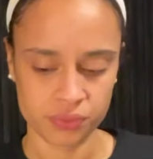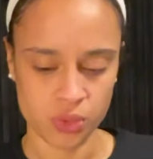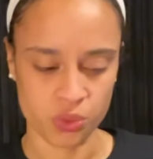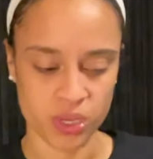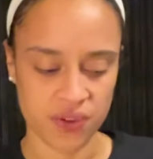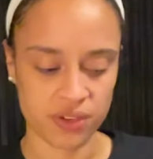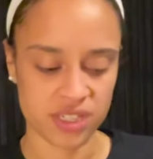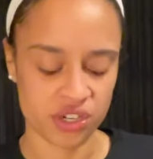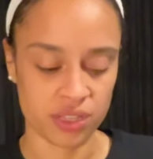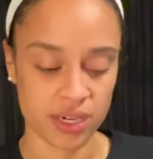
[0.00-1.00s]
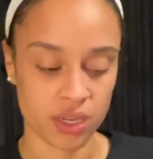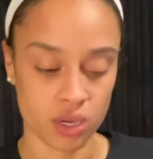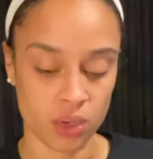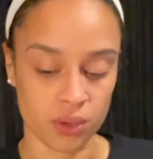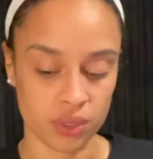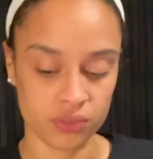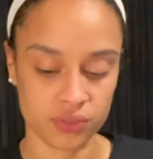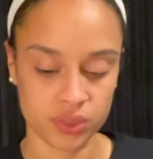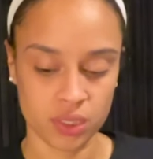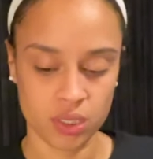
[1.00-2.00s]
With whatever it is that you're letting go of.
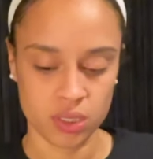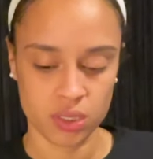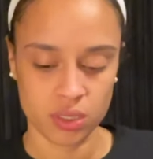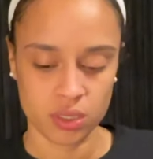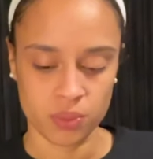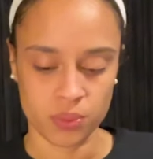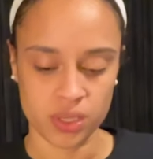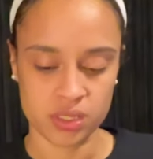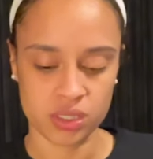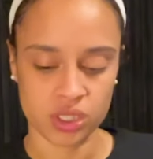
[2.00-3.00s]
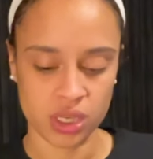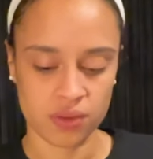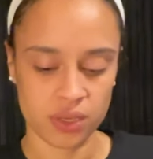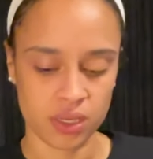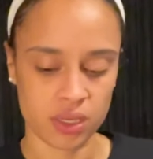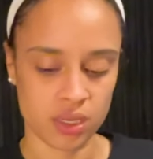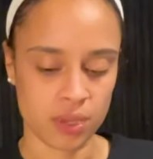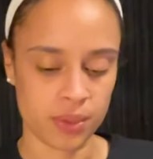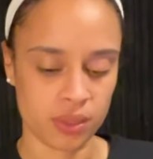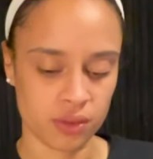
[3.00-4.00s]
What is the chariot?
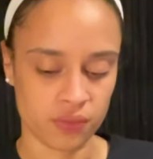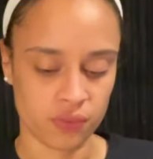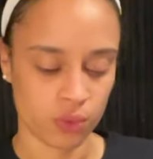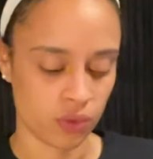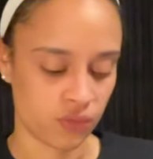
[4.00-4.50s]
I mean, the Fool of